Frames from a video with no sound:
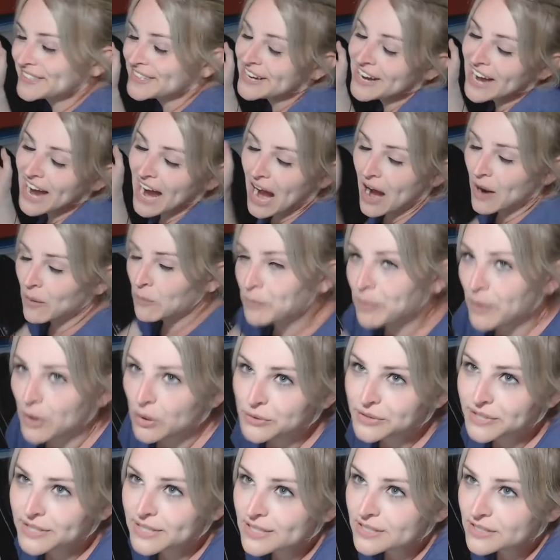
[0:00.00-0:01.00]
I
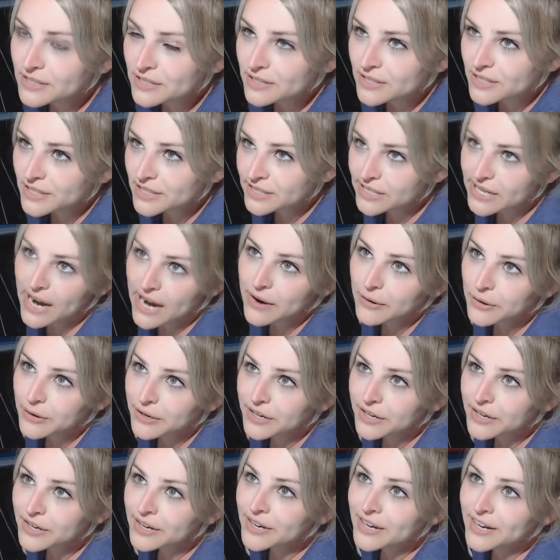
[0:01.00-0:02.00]
bolted into the
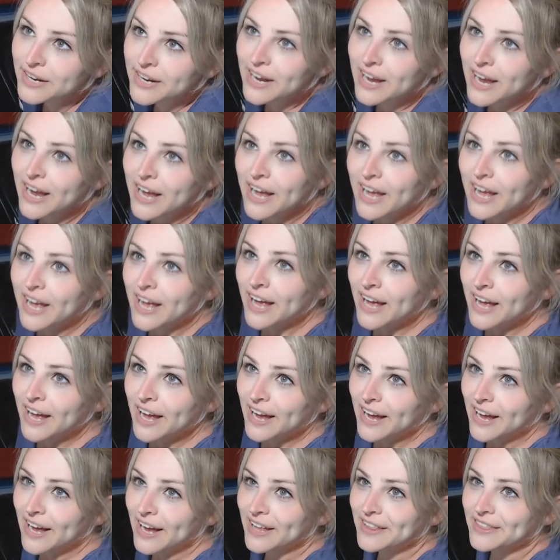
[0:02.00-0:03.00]
shower
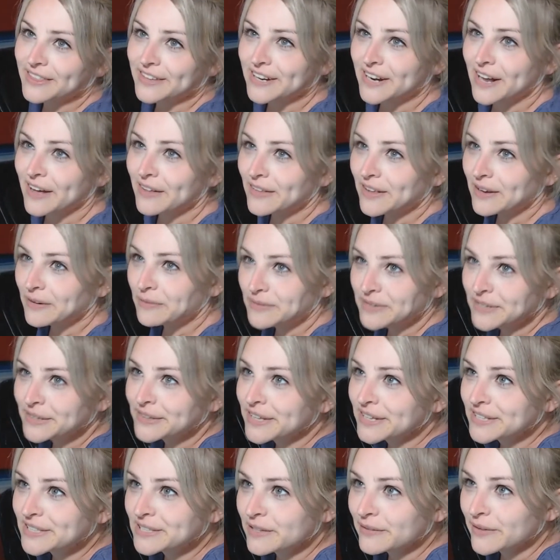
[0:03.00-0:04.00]
and then I like
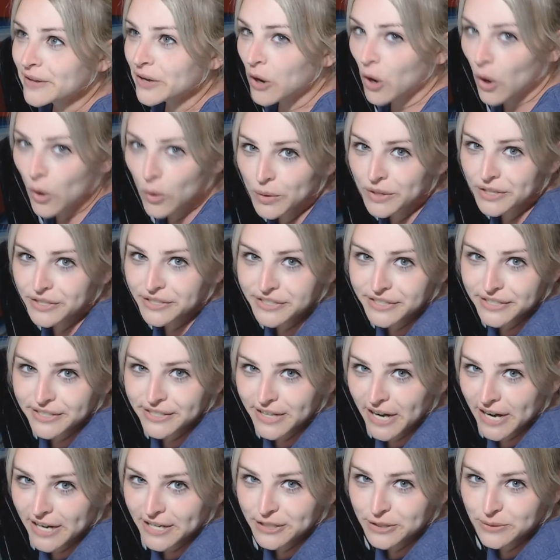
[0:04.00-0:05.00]
realized I was like, holy shit,
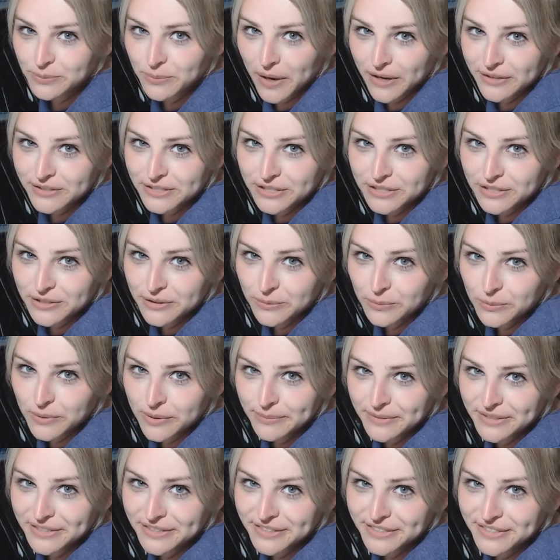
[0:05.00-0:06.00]
I just walked into the
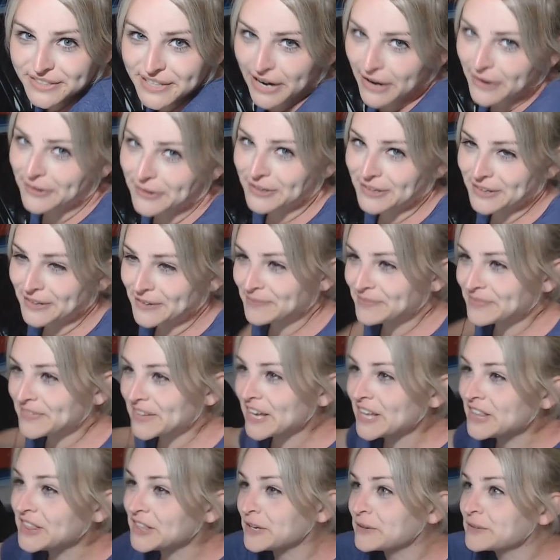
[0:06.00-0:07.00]
women's shower.
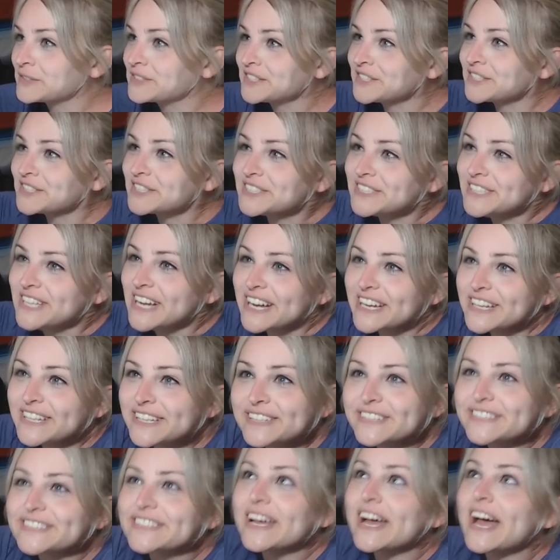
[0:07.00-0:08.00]
And there was just
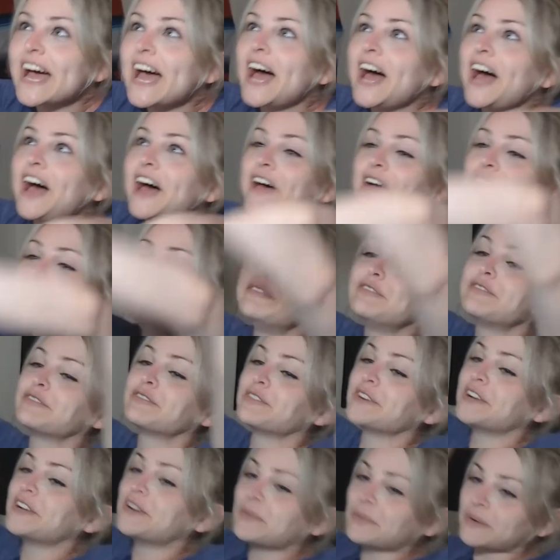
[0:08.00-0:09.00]
titties
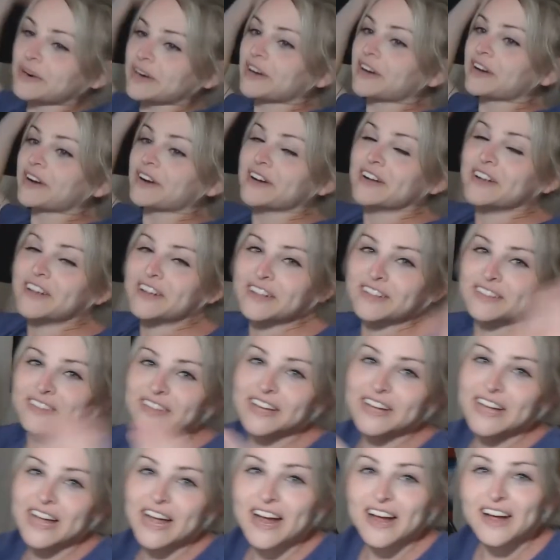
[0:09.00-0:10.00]
everywhere.
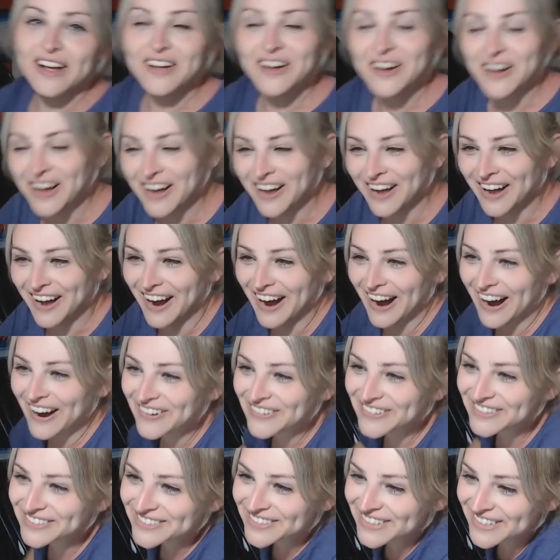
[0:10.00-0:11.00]
Like I
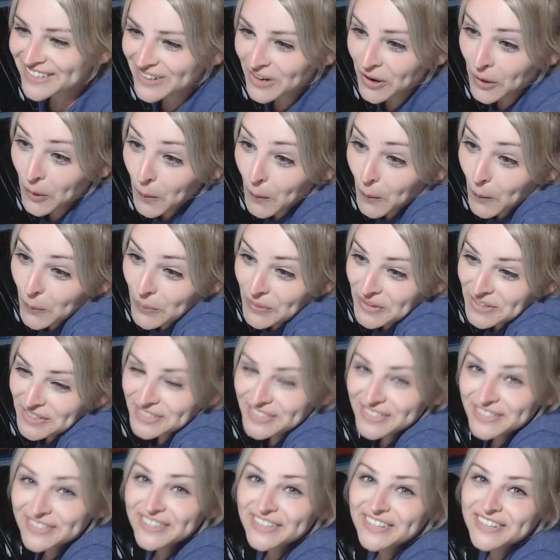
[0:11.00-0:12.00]
was like, holy
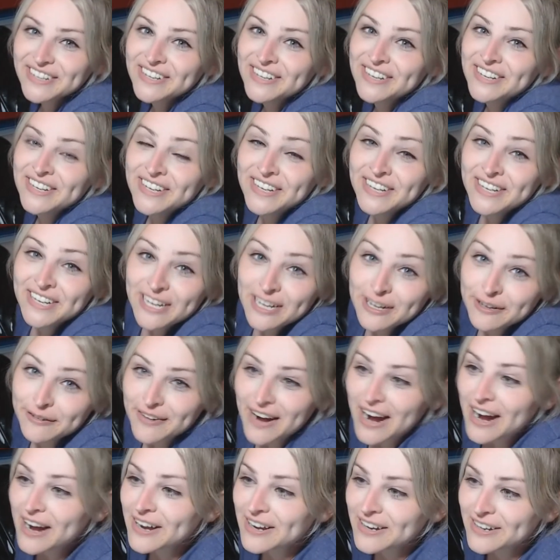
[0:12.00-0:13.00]
shit, like if
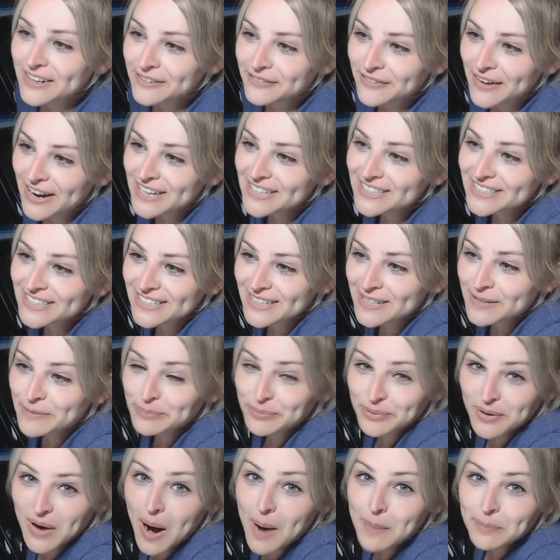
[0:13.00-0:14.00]
I if I didn't
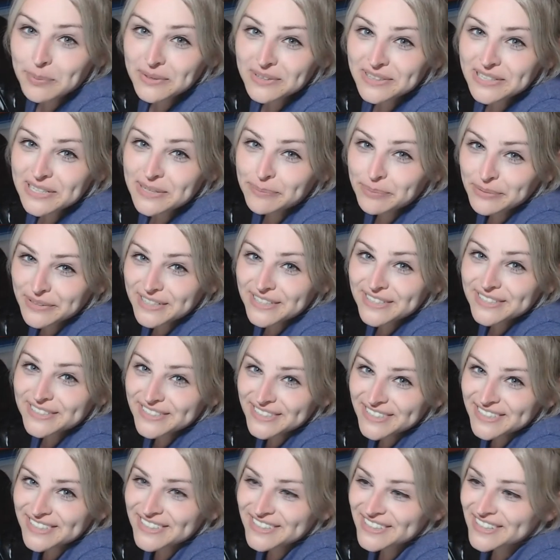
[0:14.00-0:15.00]
properly blend
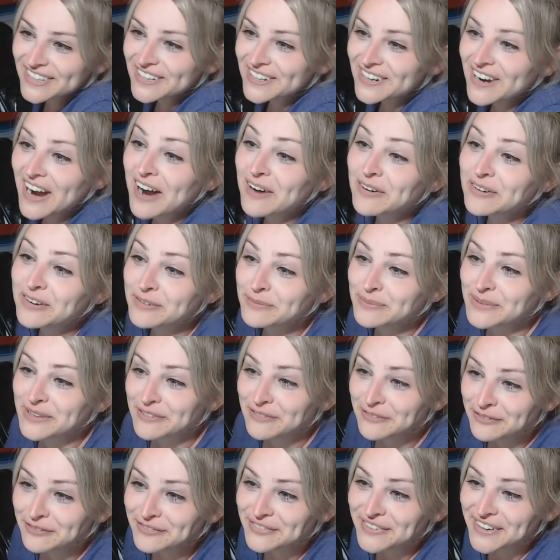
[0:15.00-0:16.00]
in there, I would have been
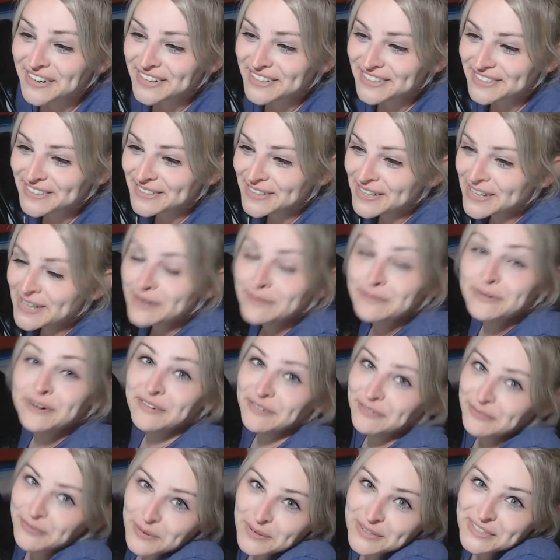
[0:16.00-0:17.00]
fucked. But
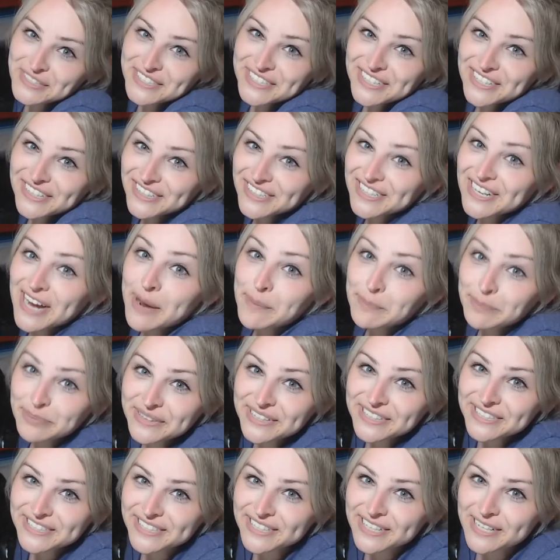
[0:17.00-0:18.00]
fortunately I
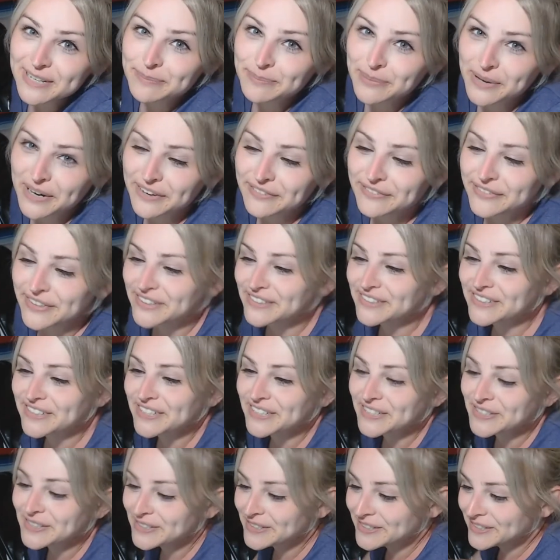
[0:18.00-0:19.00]
blended in perfectly
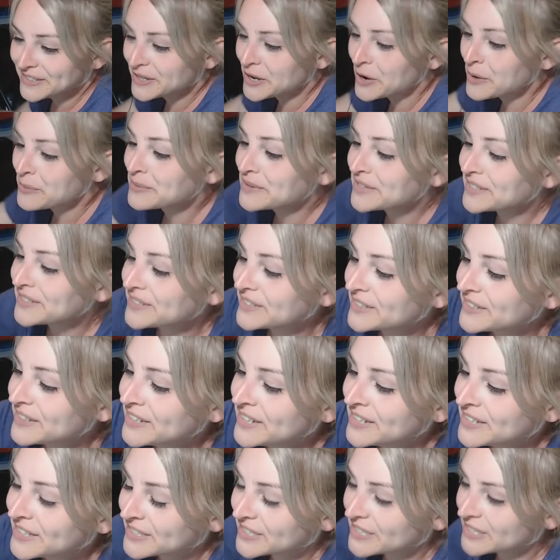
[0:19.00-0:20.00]
and nobody
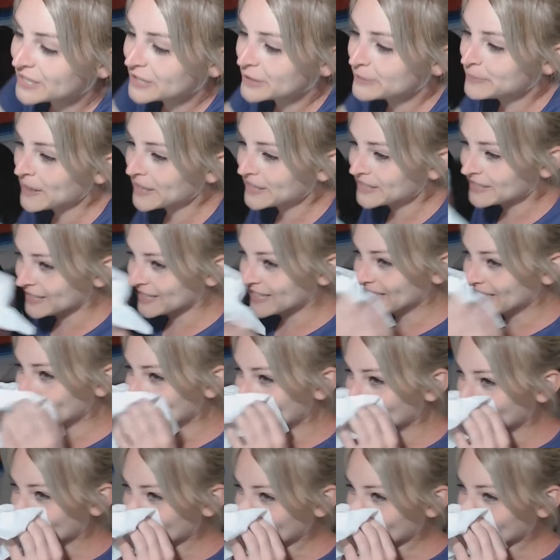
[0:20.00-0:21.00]
suspected
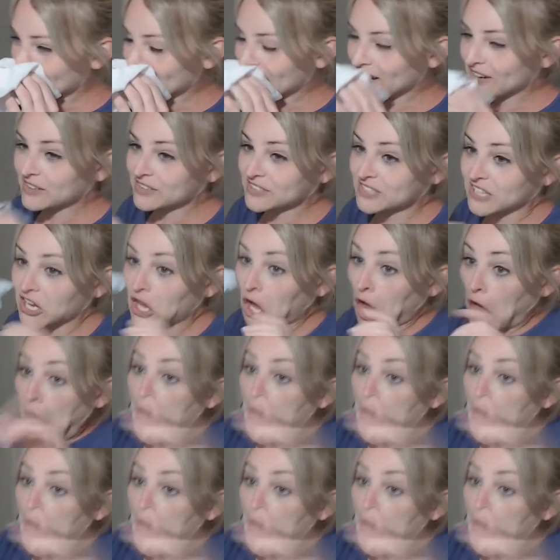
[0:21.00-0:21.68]
anything. Like I was like,